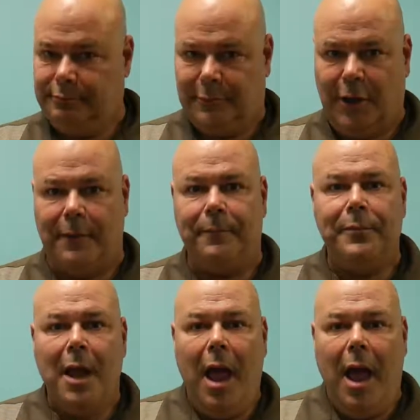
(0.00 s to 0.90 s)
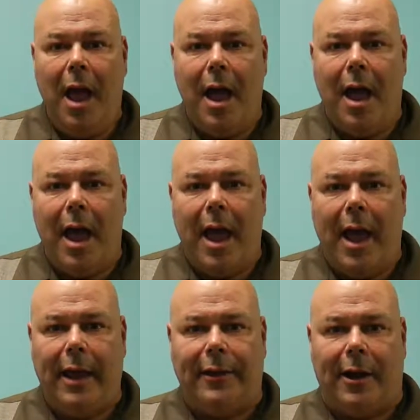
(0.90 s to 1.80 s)
All right.
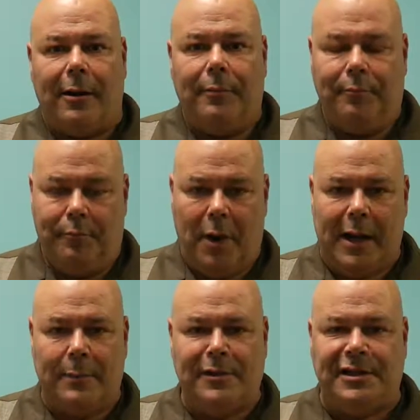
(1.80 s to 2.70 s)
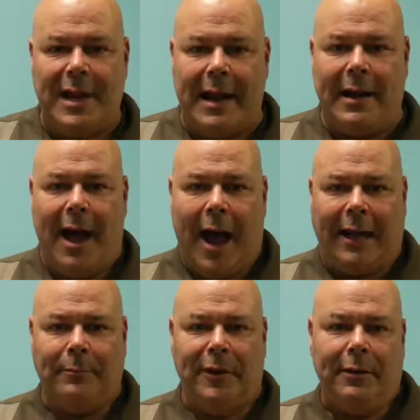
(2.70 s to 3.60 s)
Hey there. My name is Dana
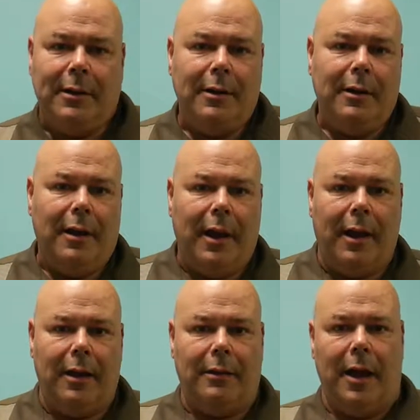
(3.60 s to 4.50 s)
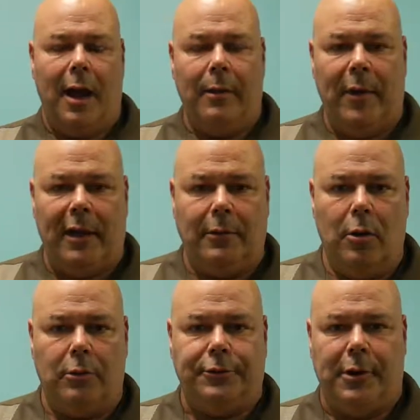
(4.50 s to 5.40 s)
Heitman, and I am a
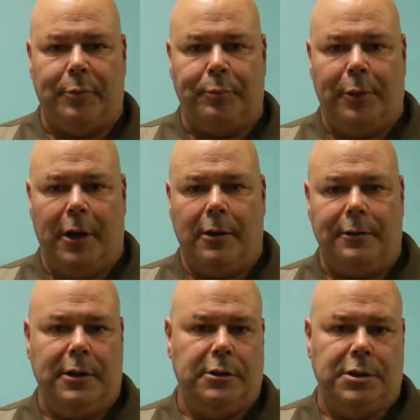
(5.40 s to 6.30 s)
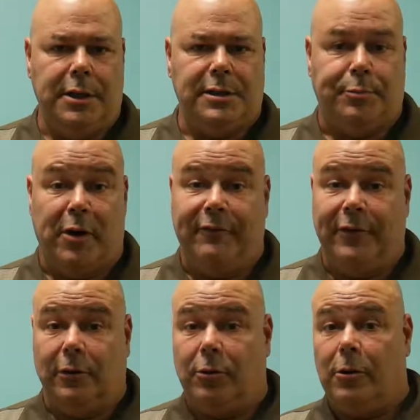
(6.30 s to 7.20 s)
local trumpet player in the Eugene,
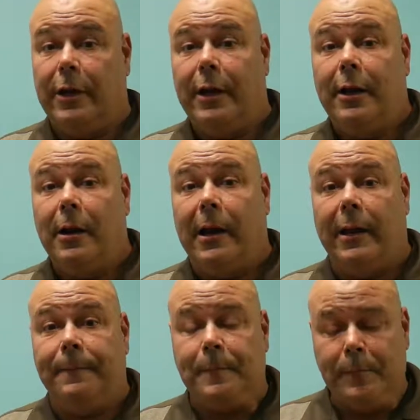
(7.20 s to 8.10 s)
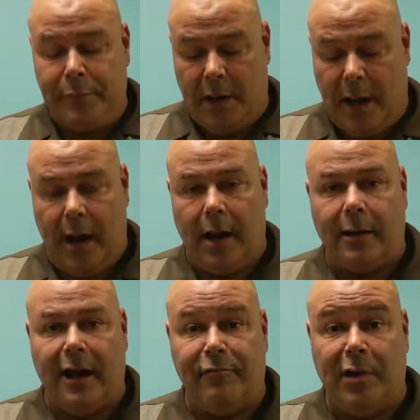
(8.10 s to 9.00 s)
Springfield, Oregon area. And
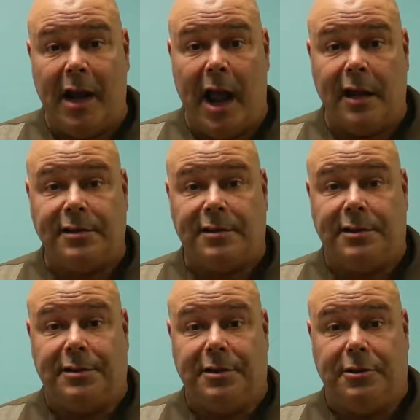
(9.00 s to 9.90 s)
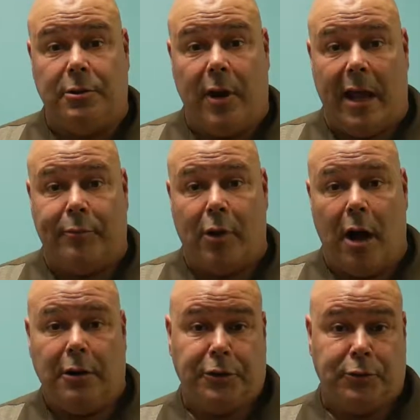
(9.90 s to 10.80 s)
I've been asked to do a
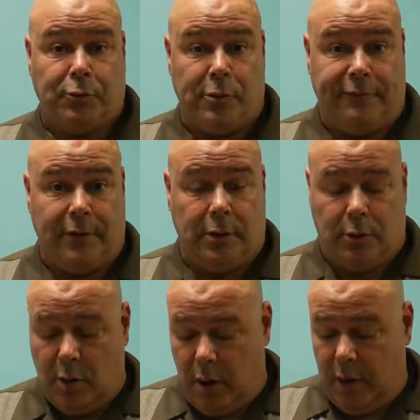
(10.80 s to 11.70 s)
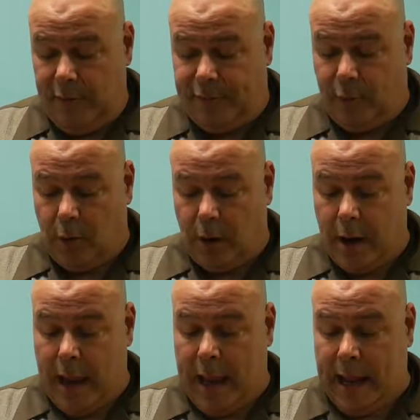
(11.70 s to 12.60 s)
product review
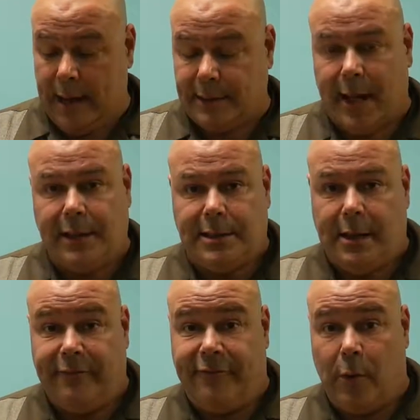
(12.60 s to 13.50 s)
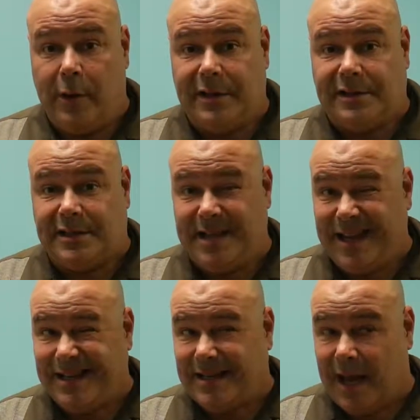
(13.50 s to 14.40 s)
for a
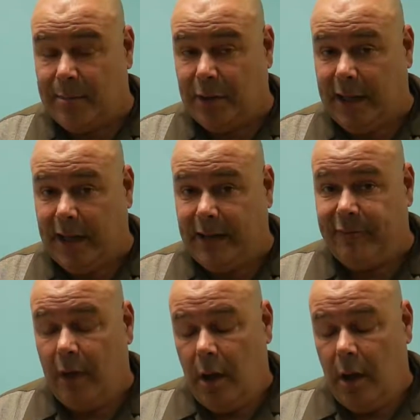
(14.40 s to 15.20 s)
1946, I believe,